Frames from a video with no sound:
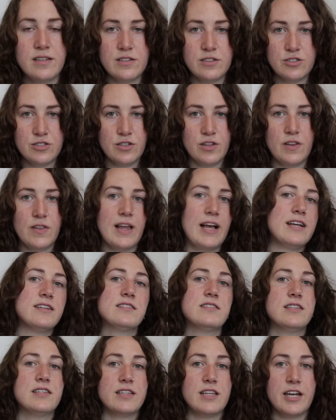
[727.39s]
So the
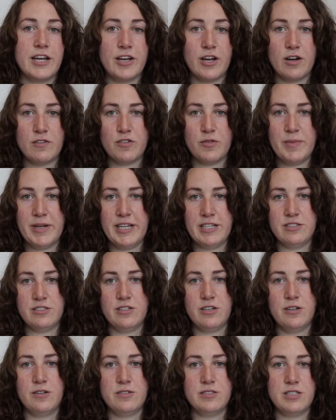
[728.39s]
last thing that I got from
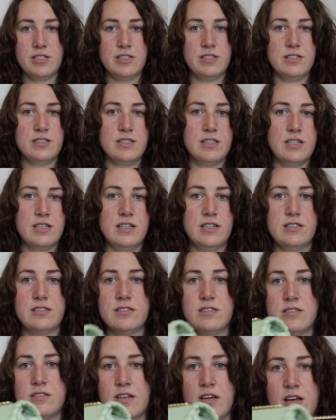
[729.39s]
ASOS is
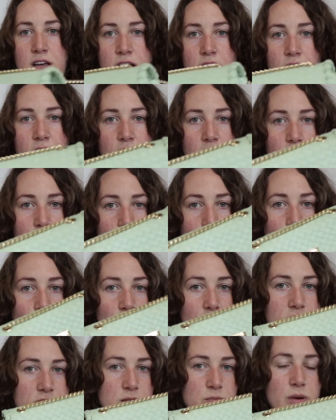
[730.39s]
this uh,
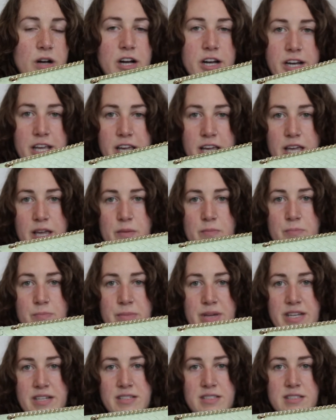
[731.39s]
crossbody
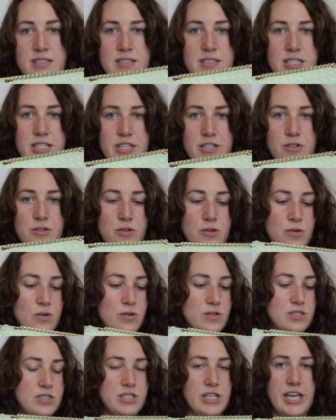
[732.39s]
mint
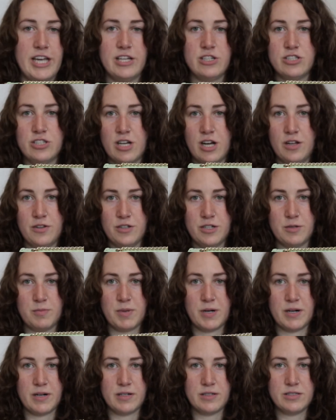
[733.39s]
teal sage color
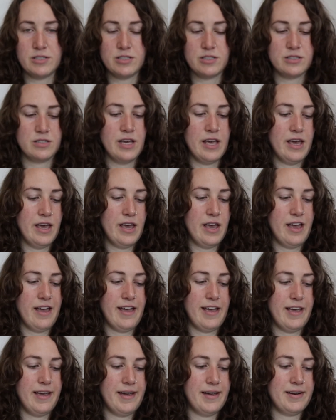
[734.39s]
purse,
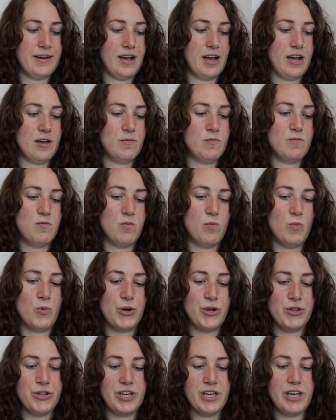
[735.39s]
and I
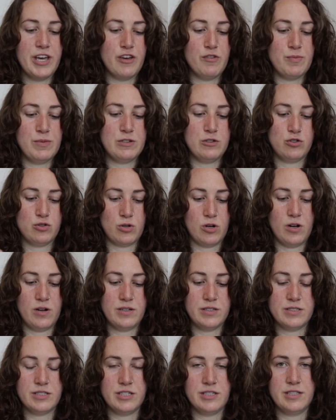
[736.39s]
really have been
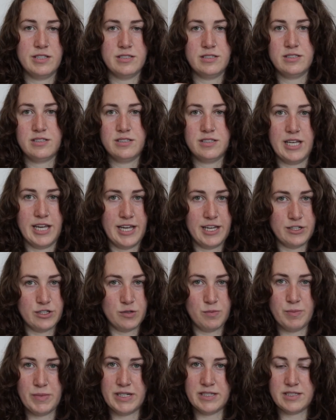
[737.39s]
drawn to this
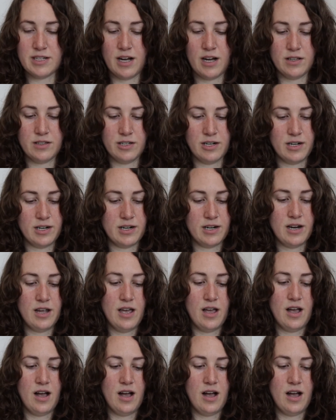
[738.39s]
sage mint color